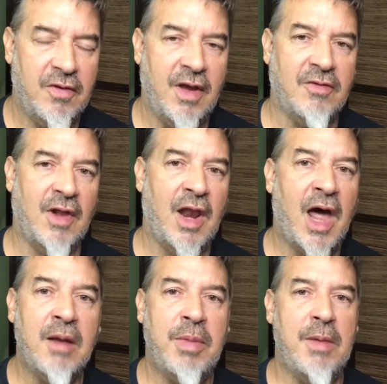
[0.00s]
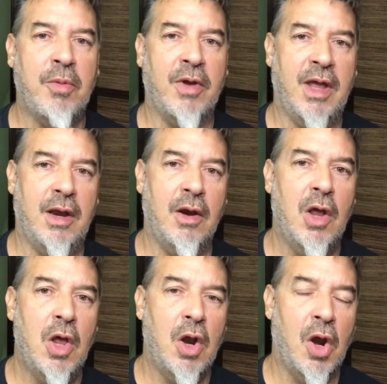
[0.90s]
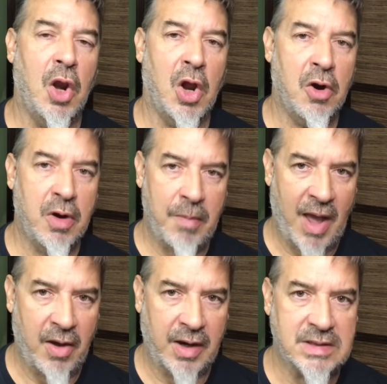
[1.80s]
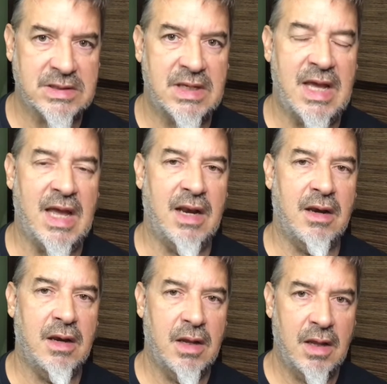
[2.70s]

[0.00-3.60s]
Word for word: Because a lot of people can learn about it and,